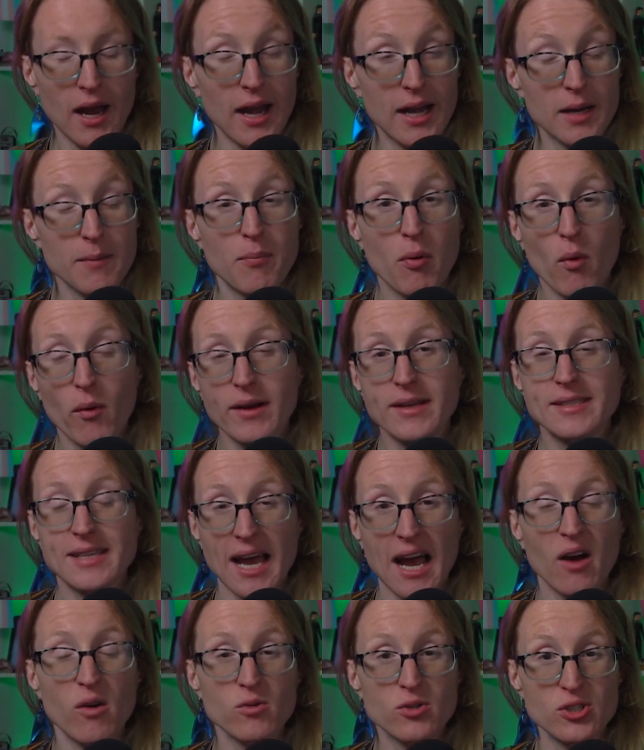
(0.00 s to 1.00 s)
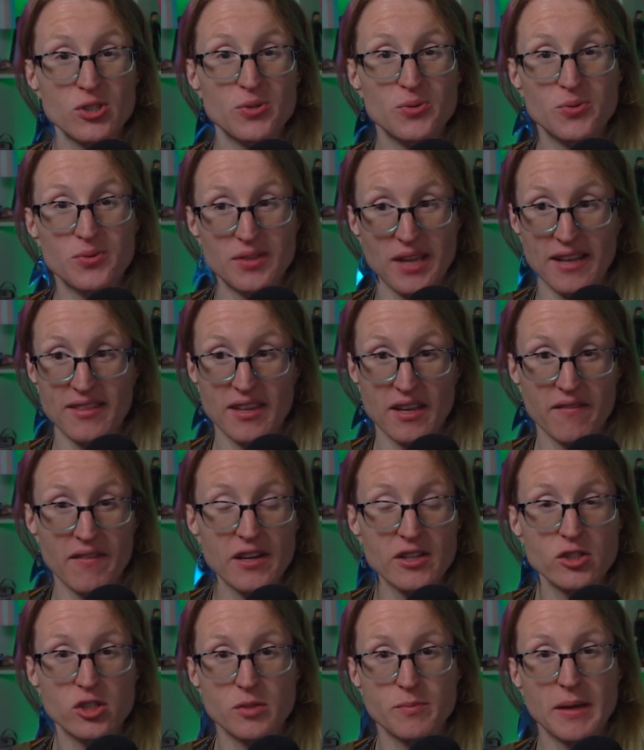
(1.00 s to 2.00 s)
And he points out that the
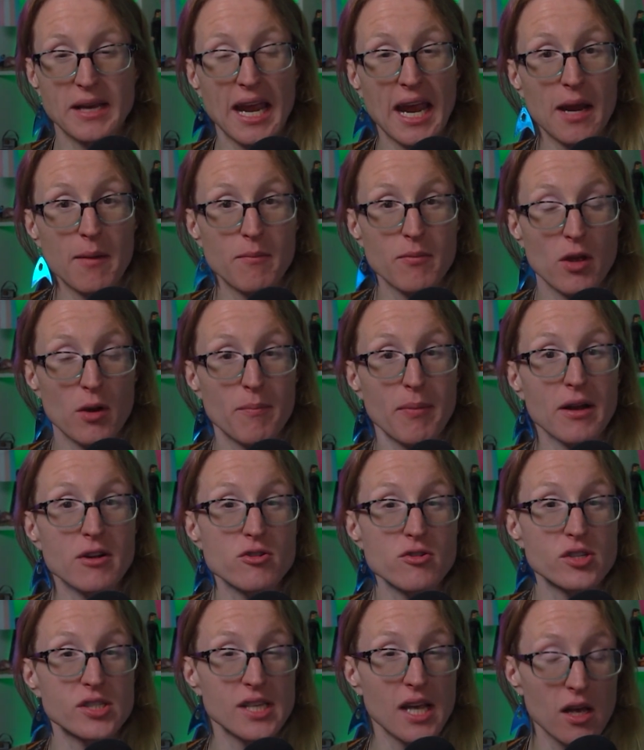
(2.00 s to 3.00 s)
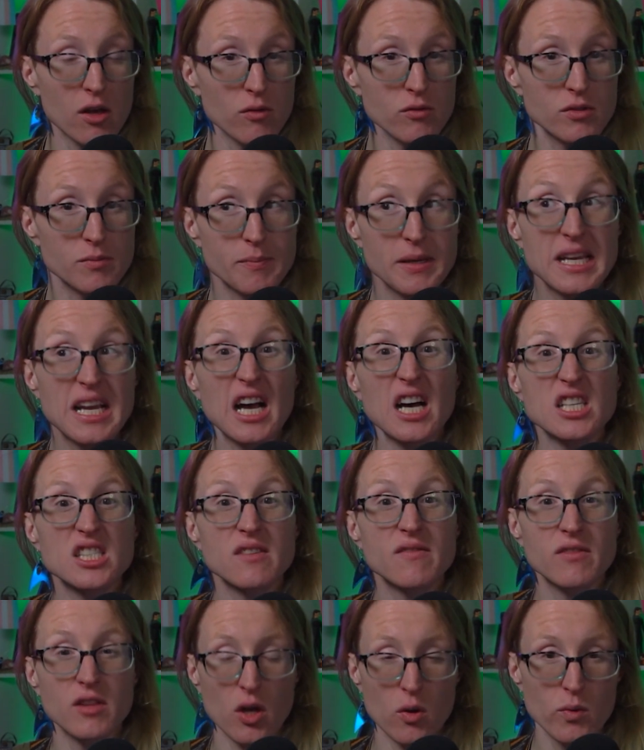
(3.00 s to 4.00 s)
Avengers became their better selves because
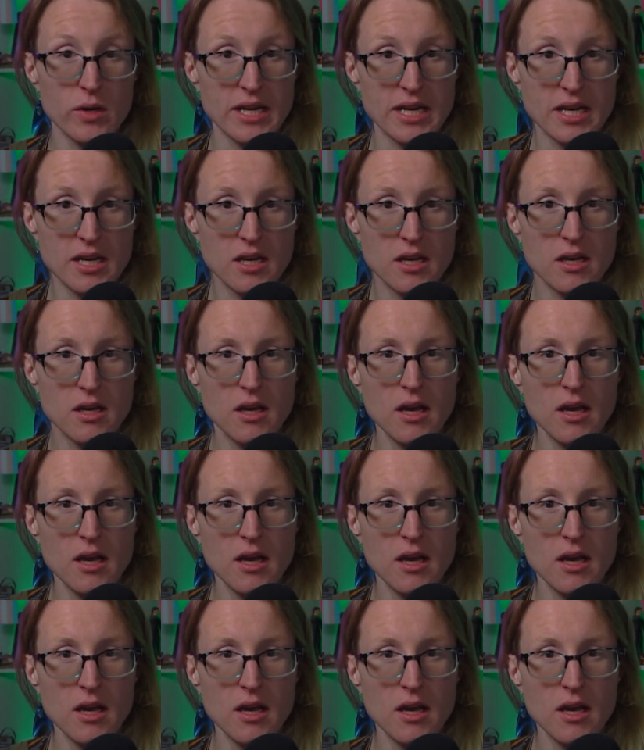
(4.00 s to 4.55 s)
of Loki.